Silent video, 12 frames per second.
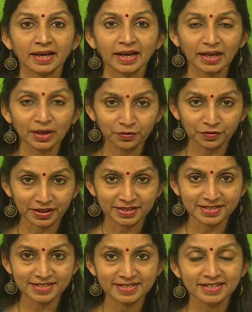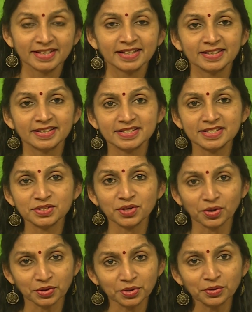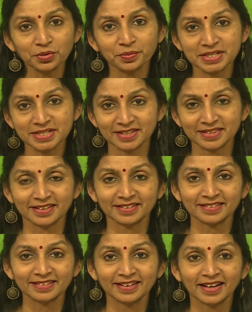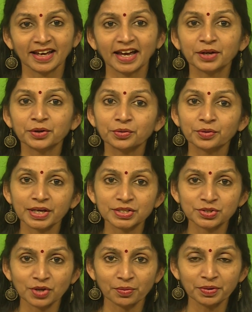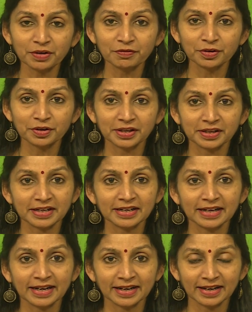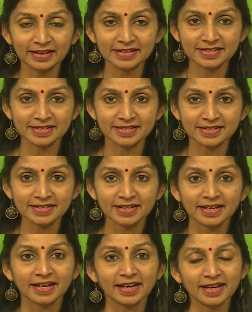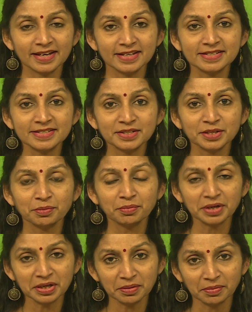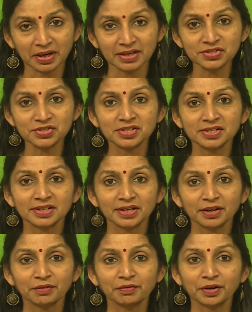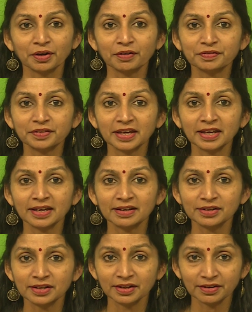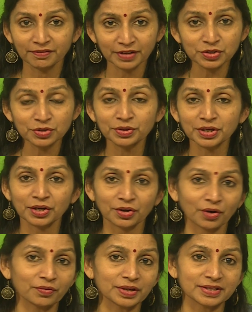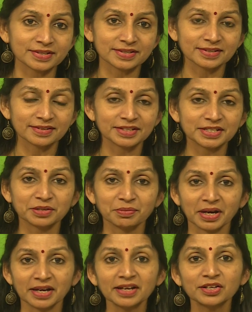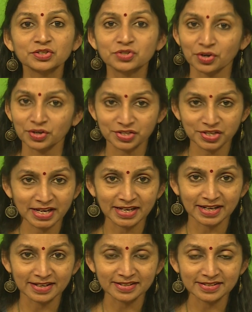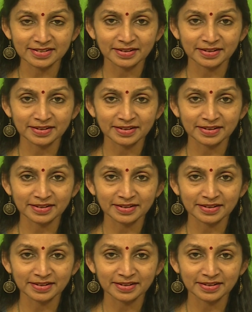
Hello friends, this is Dr. Urmi Satyan and today's topic for critical analysis is Middlemarch, one of the Victorian novels written by George Eliot.